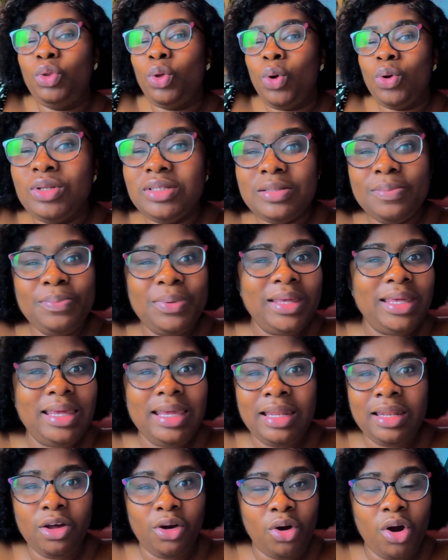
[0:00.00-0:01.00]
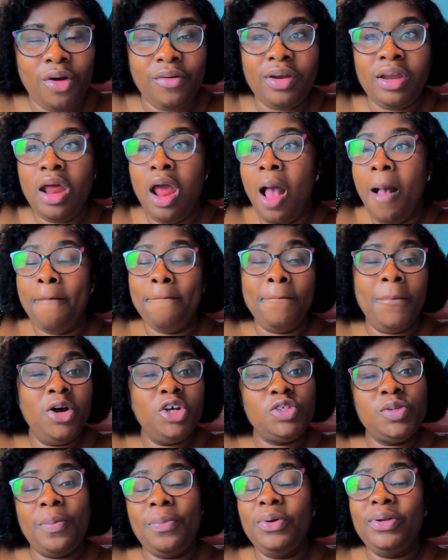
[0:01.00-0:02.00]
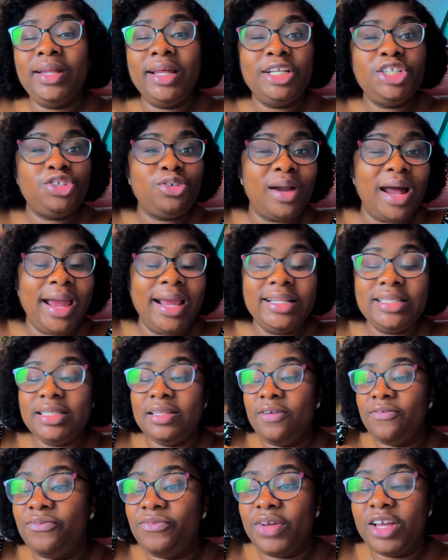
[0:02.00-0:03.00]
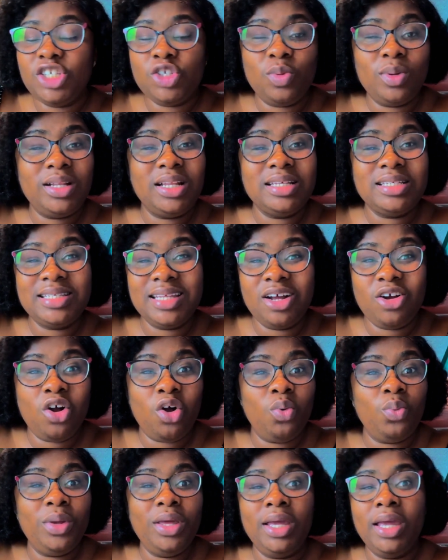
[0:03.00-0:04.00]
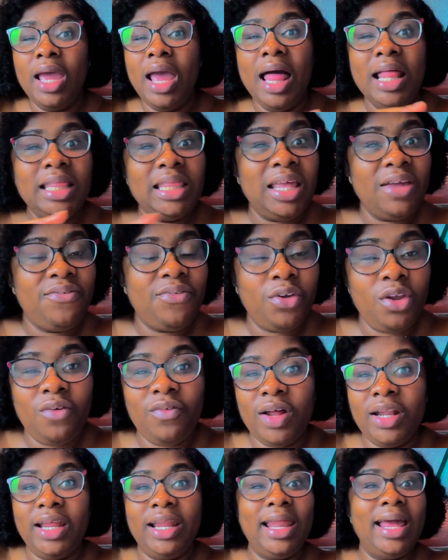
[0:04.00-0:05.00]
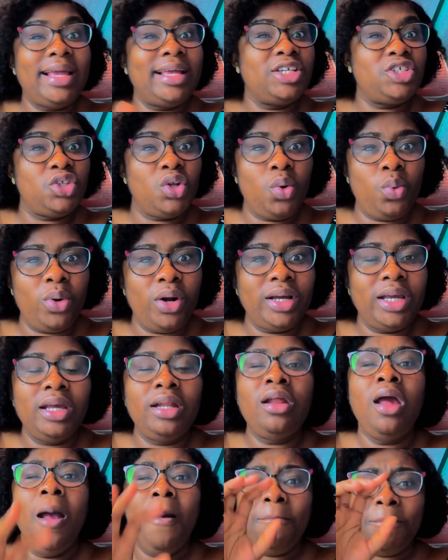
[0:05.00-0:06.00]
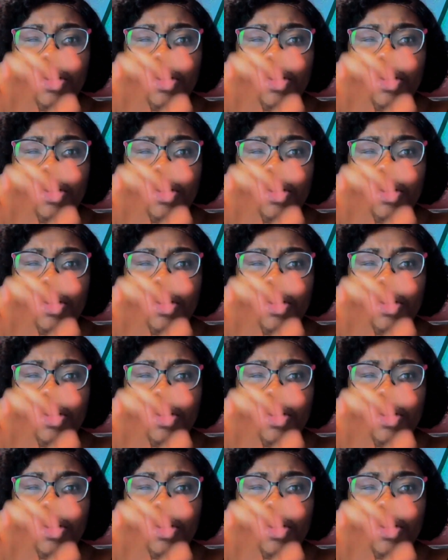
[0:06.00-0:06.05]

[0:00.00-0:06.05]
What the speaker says: Don't be in a hurry. Most people, they try it the first week, the second week, they fall off and they're like, it's not working.